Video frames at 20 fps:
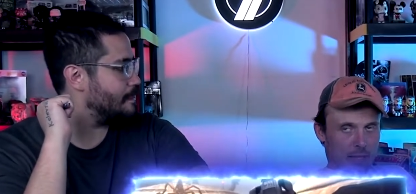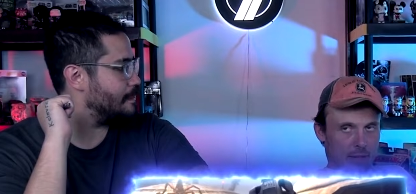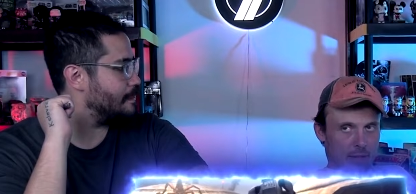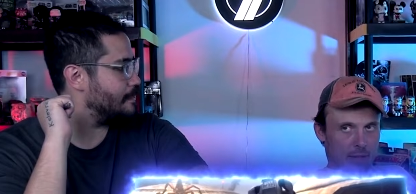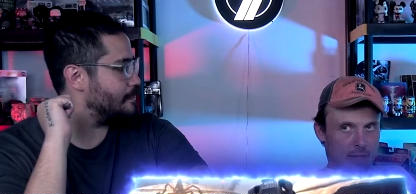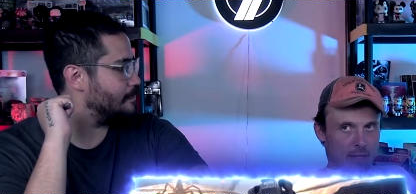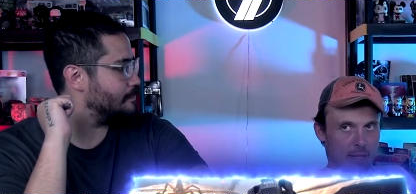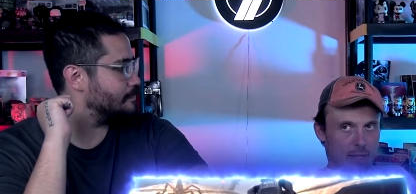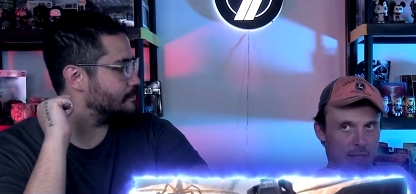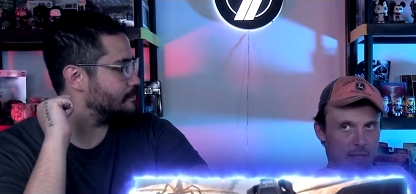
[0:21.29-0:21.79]
Speaker 1: out the
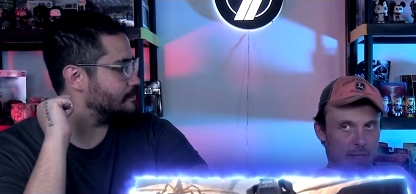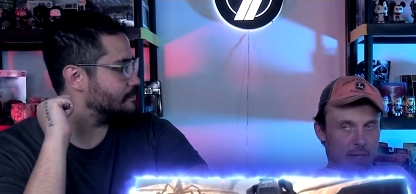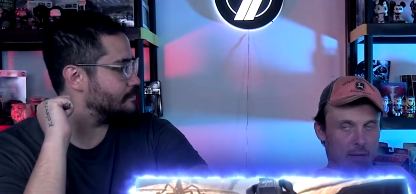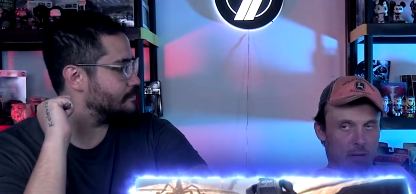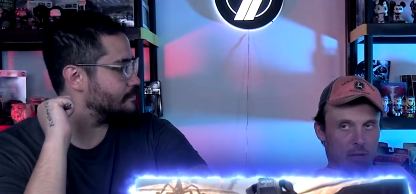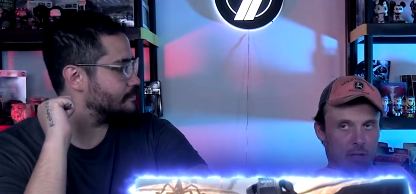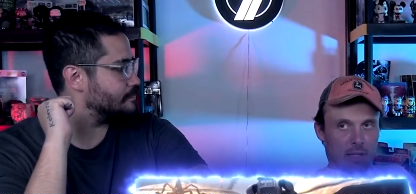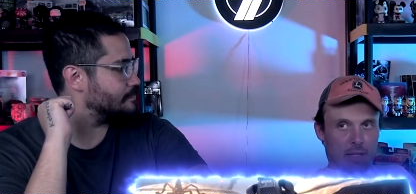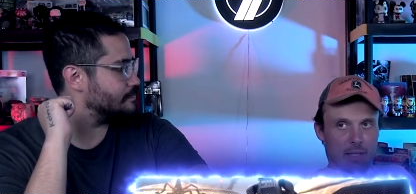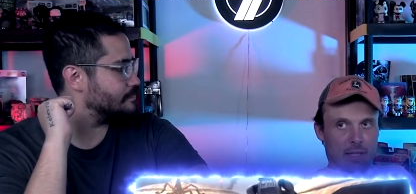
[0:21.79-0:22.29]
DNA
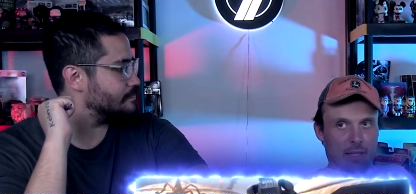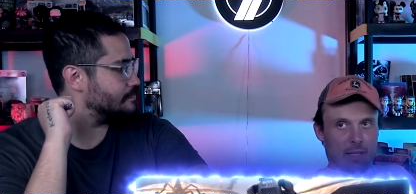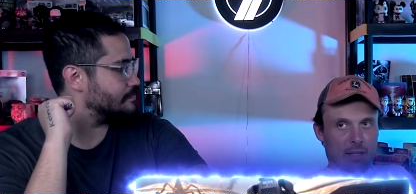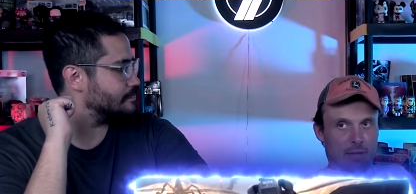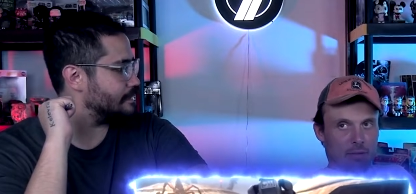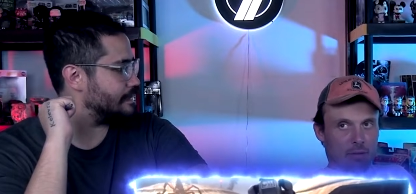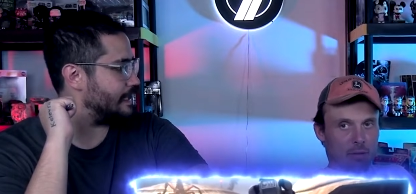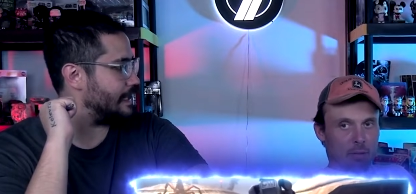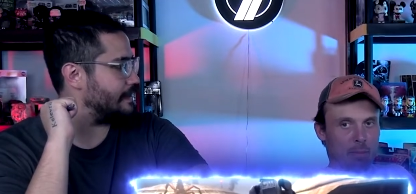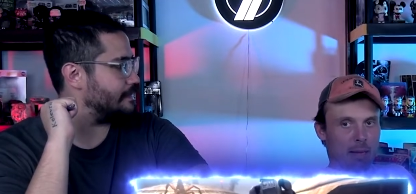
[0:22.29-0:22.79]

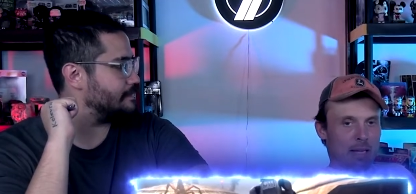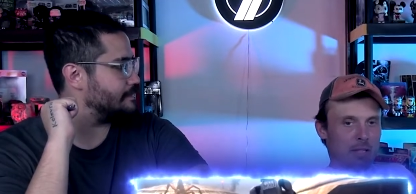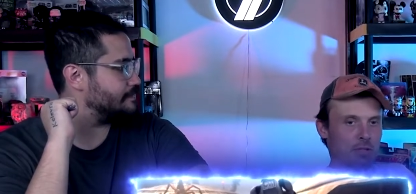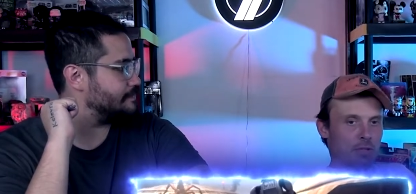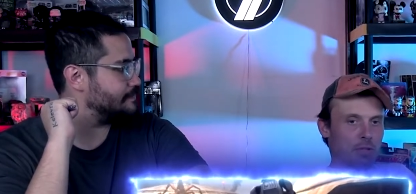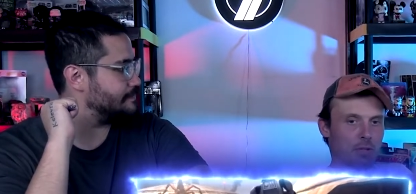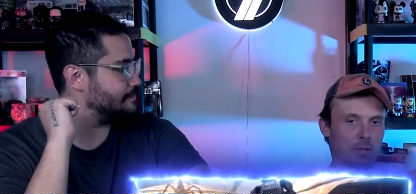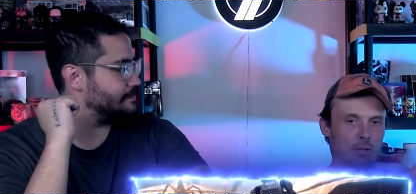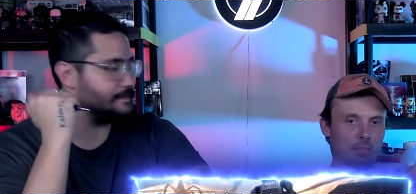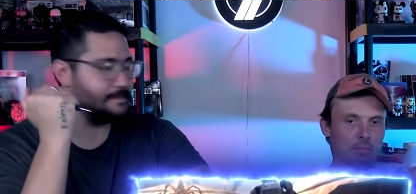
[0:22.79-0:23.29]
archive, yeah. the
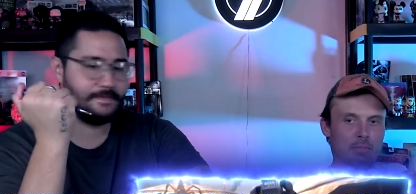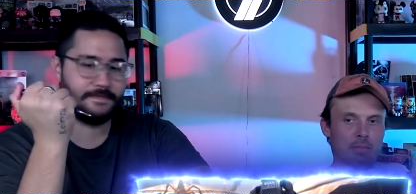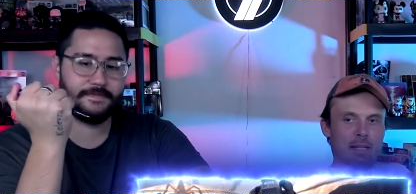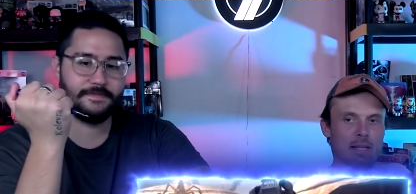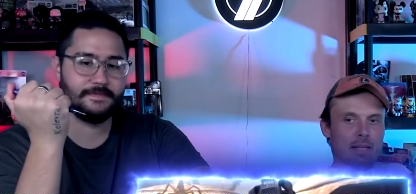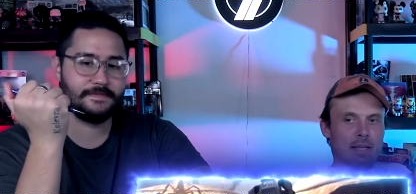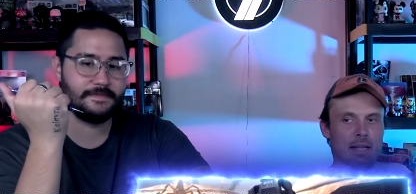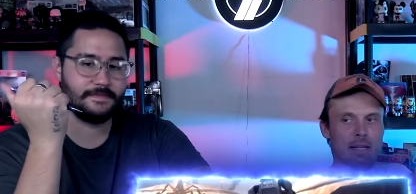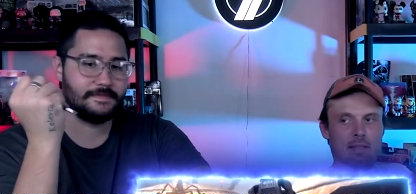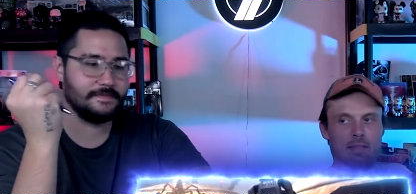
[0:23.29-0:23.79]
master
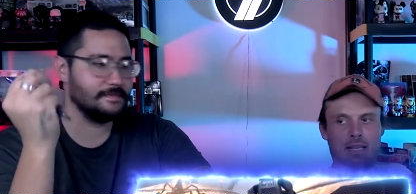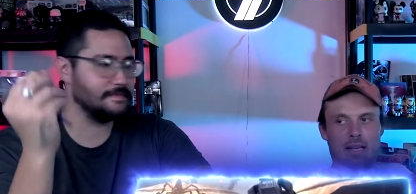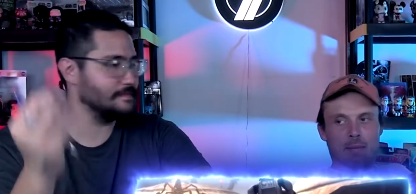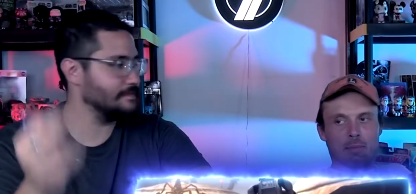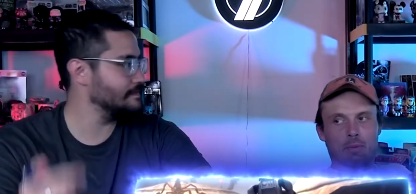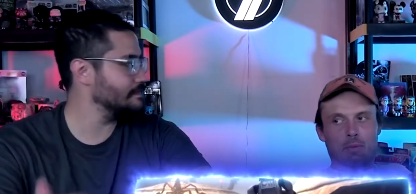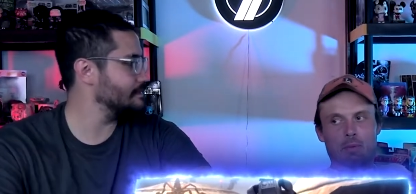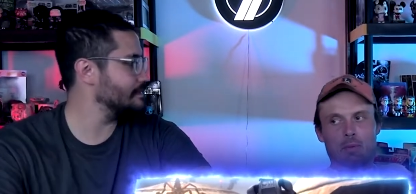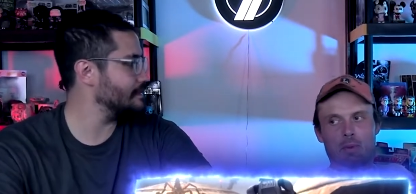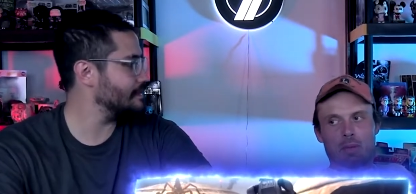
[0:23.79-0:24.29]
DNA
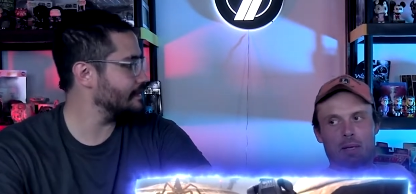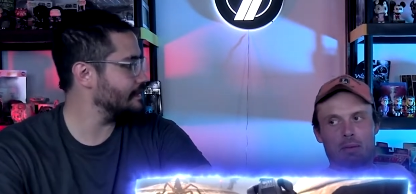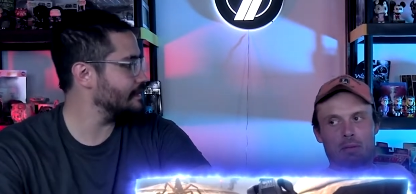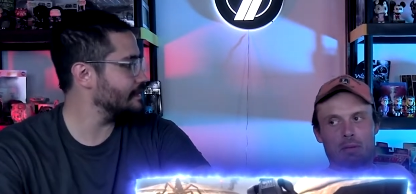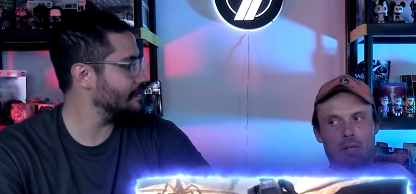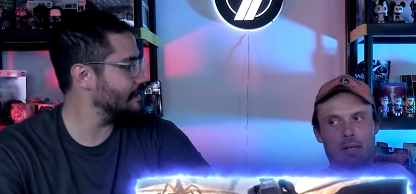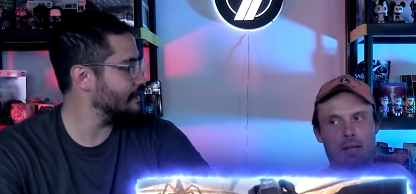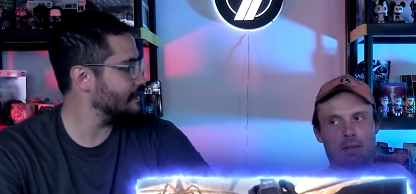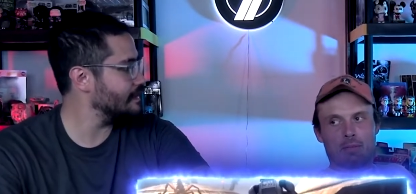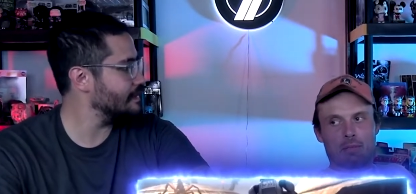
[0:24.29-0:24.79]
sample,
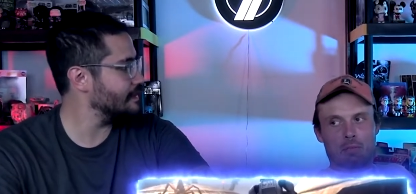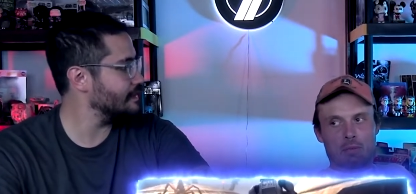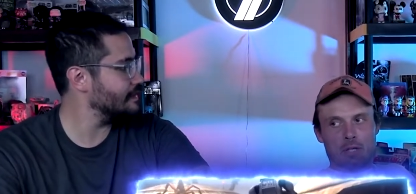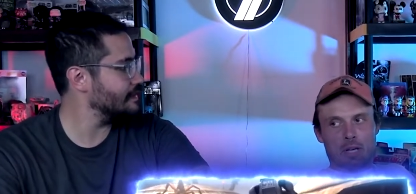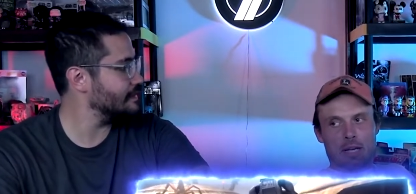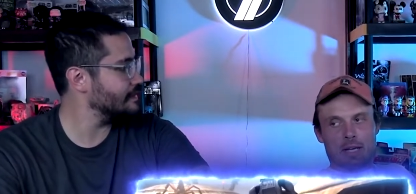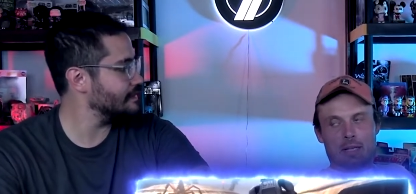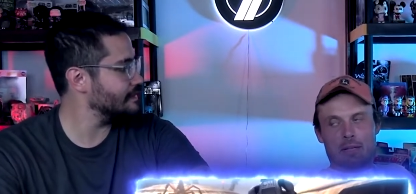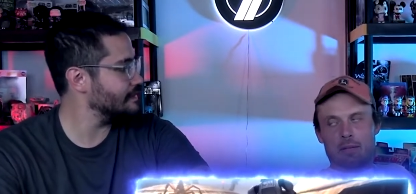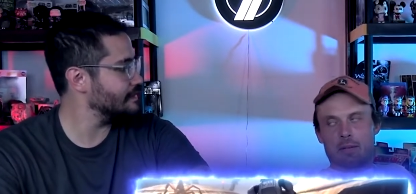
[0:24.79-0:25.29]
whatever they had from
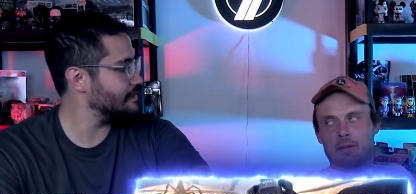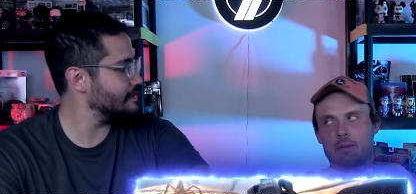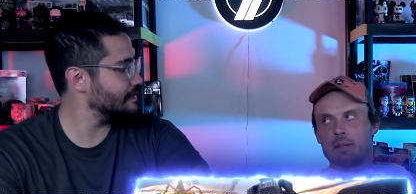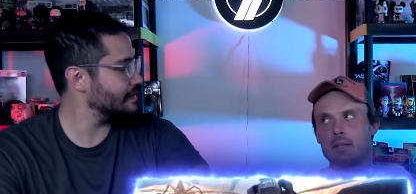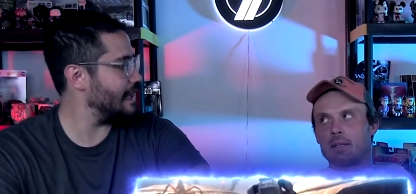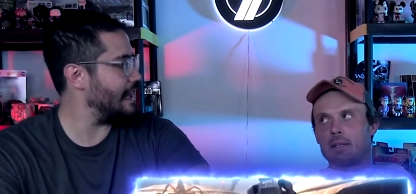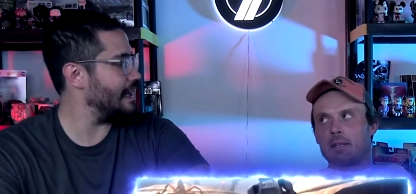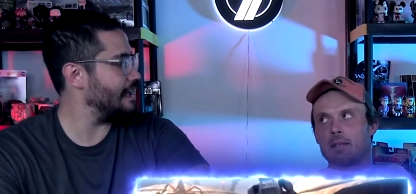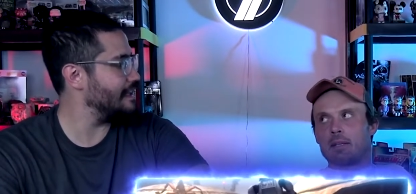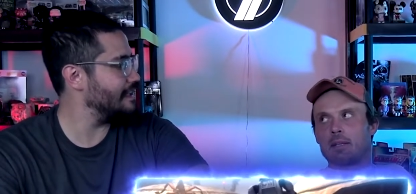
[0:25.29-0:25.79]
Jango.
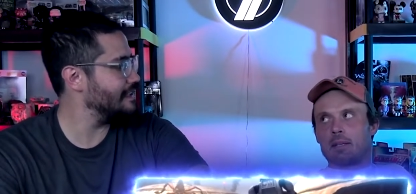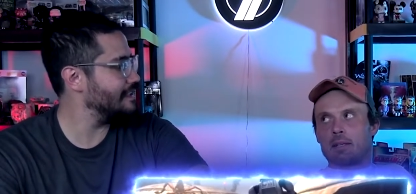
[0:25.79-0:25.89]
Yeah.